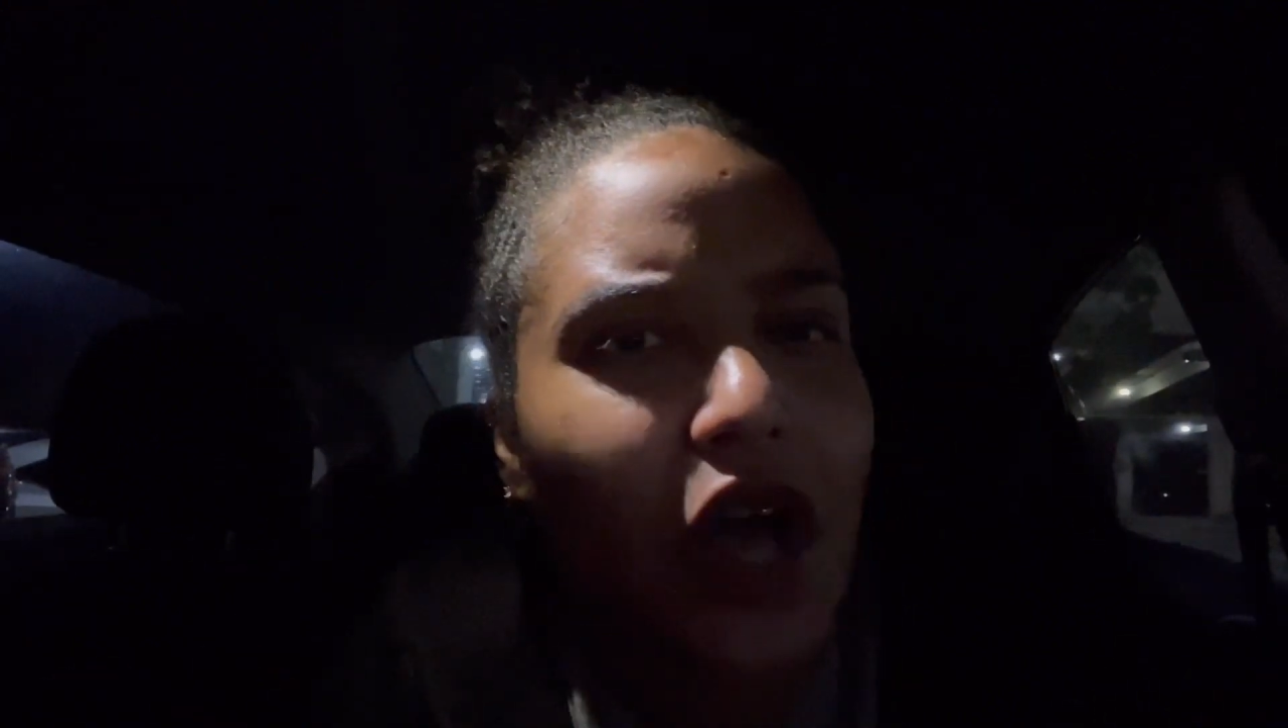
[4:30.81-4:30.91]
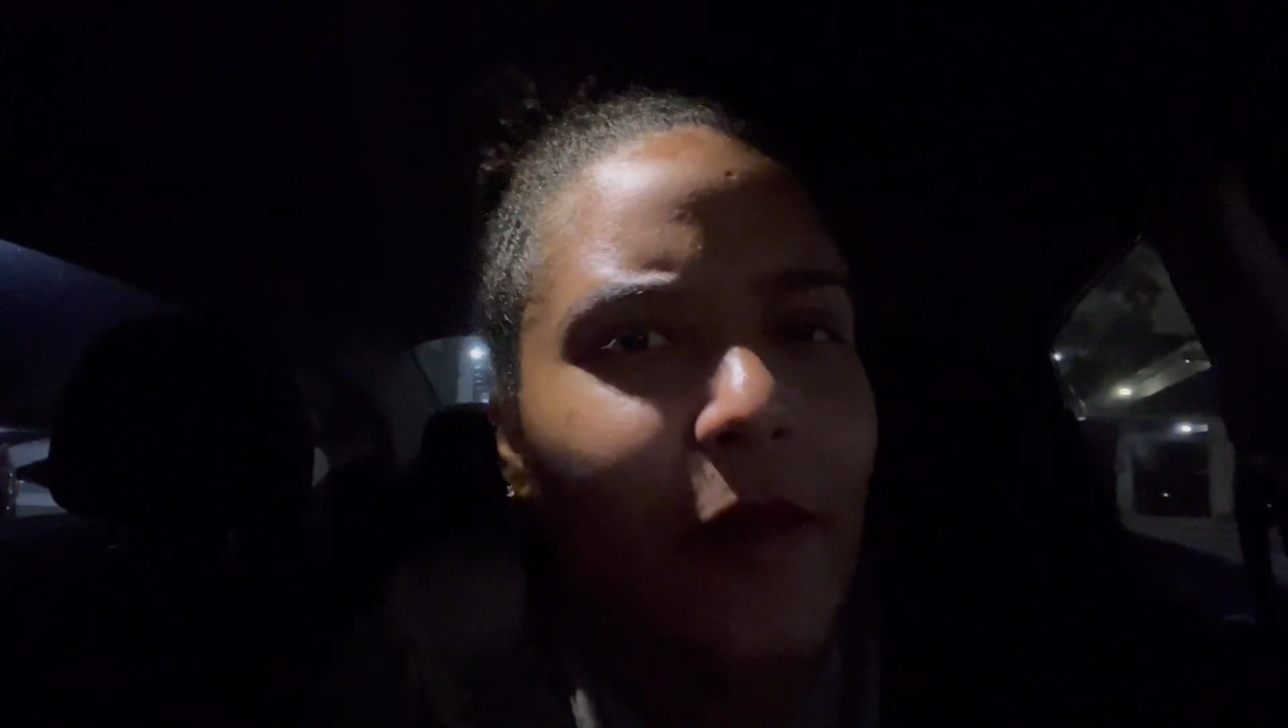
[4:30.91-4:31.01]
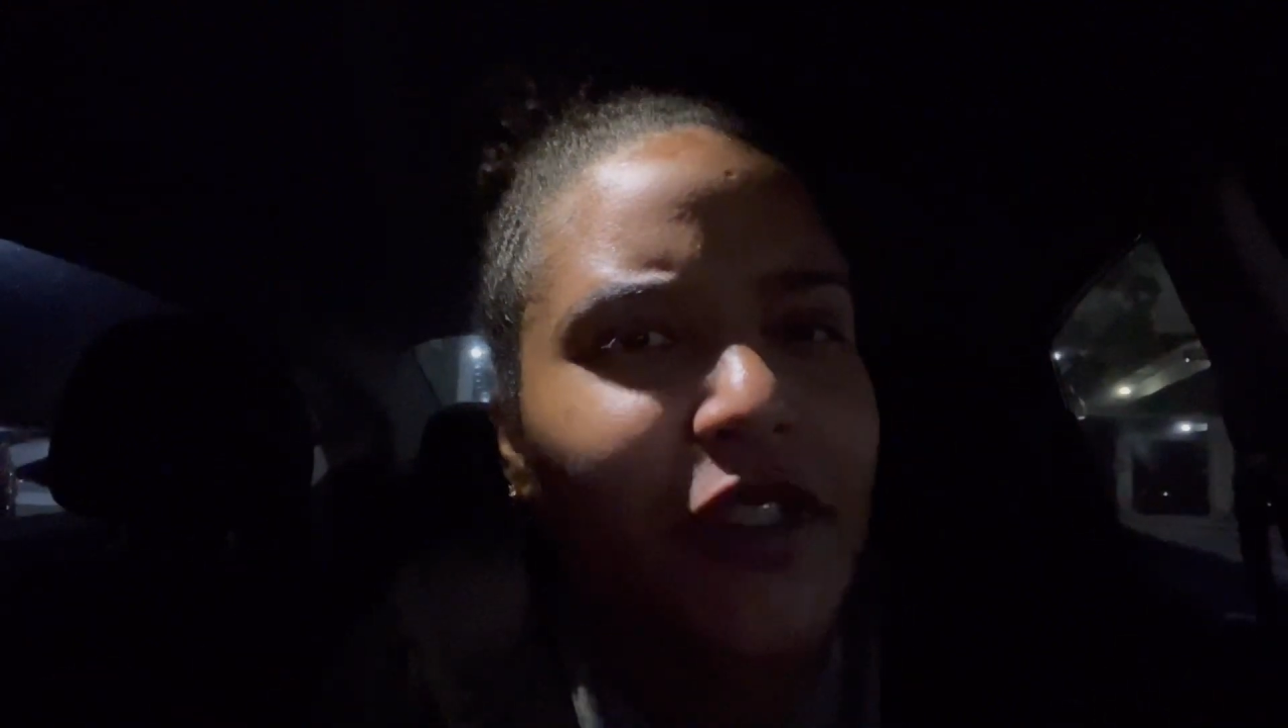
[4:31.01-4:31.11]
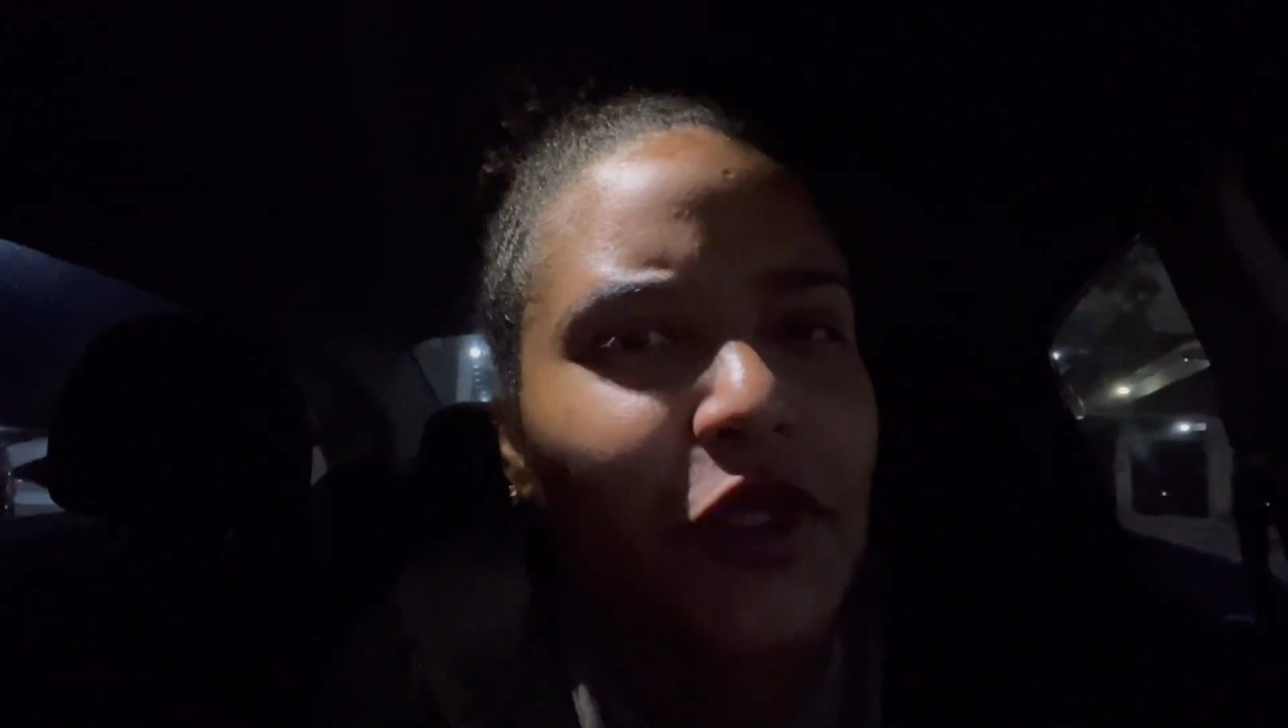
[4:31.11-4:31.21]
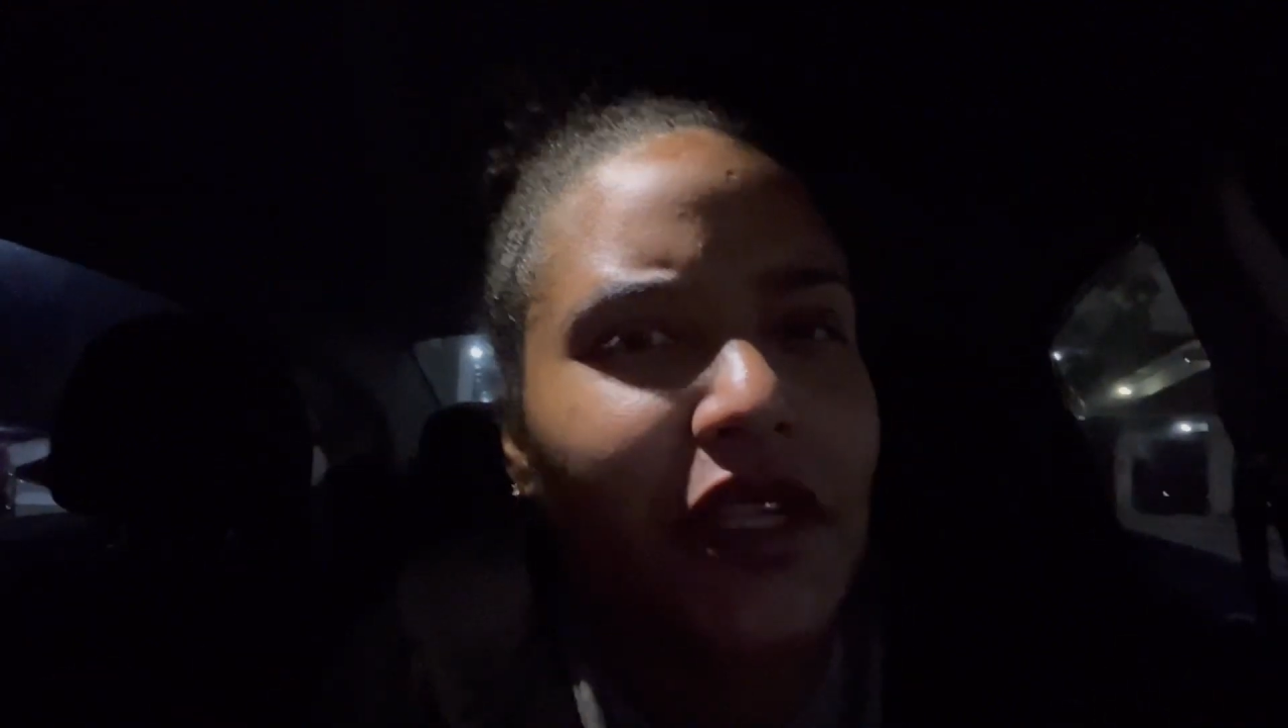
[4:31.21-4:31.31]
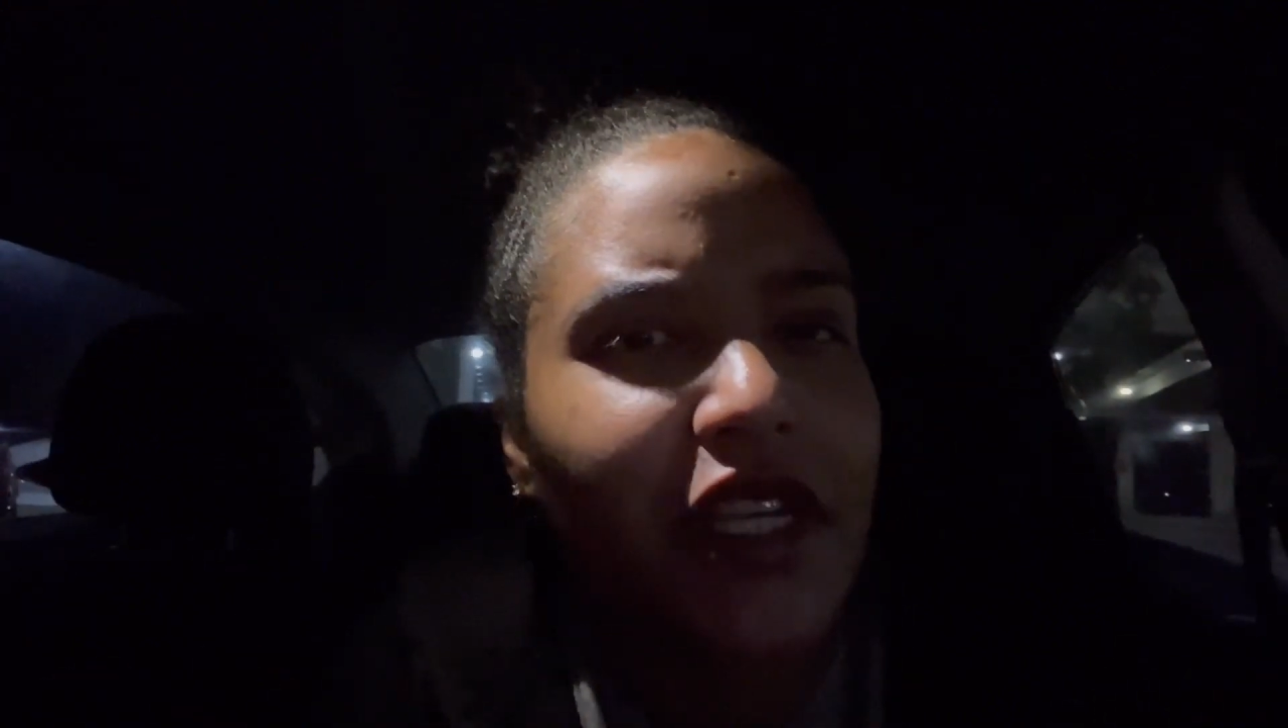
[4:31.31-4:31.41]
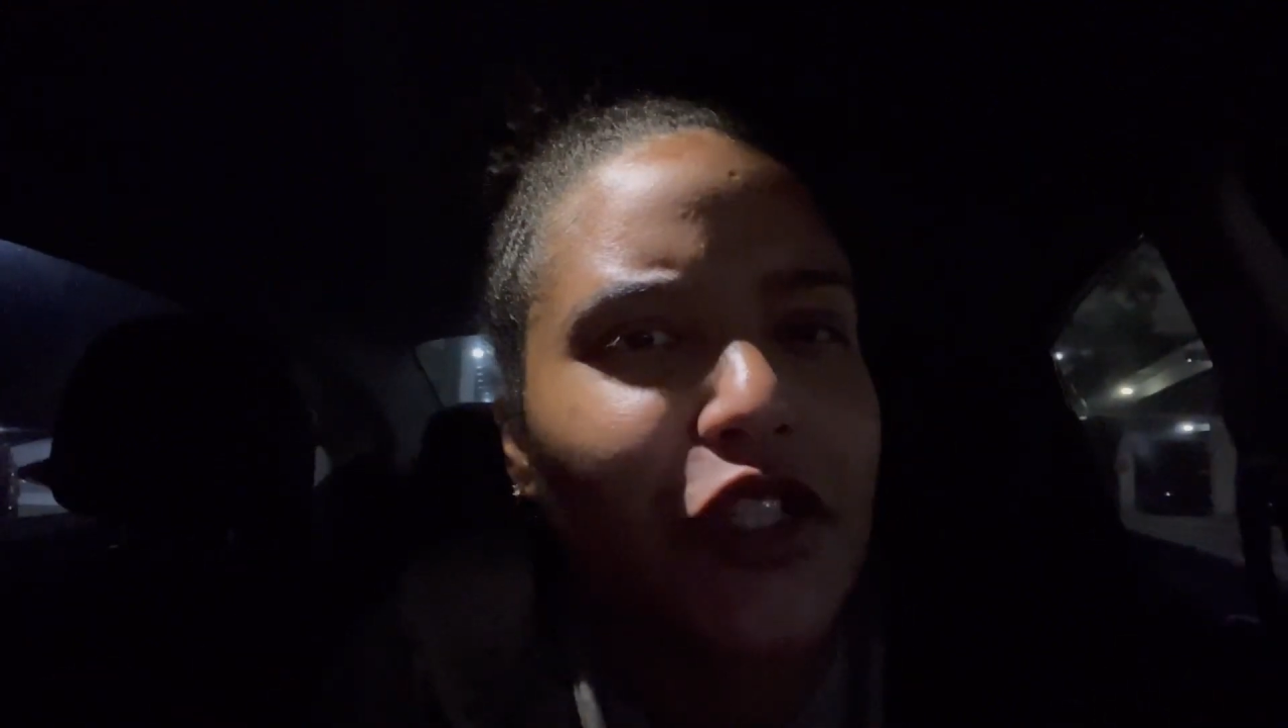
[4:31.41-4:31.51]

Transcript: opportunity